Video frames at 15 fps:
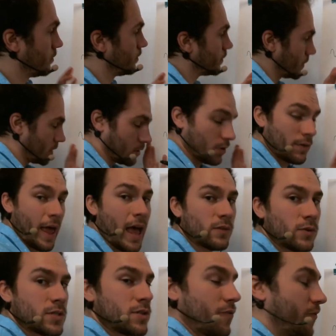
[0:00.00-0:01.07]
So that
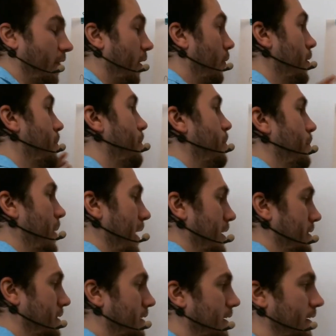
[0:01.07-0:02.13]
was the very
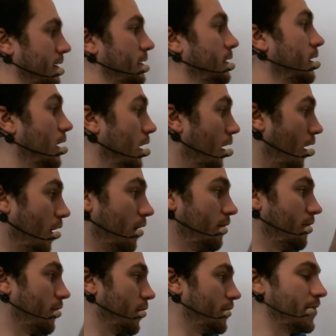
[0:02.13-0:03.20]
basic
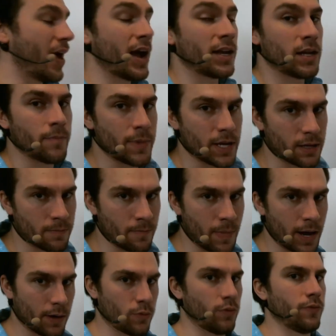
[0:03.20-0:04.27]
of a dynamic
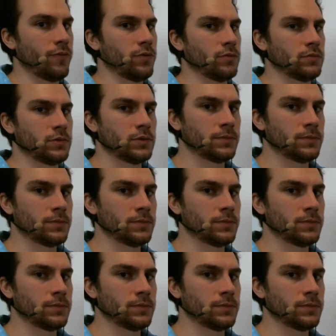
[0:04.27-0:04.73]
microphone.